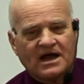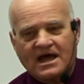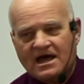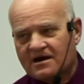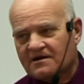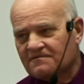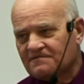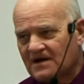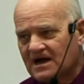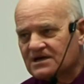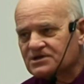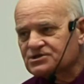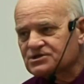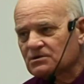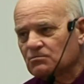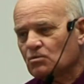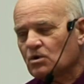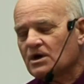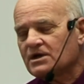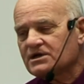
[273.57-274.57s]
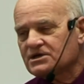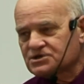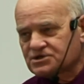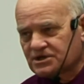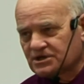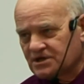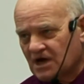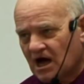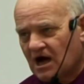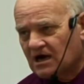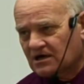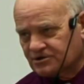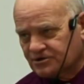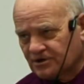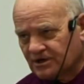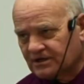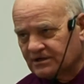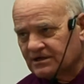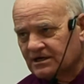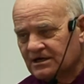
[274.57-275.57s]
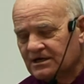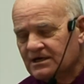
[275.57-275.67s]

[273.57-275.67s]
edify someone is the doctrine.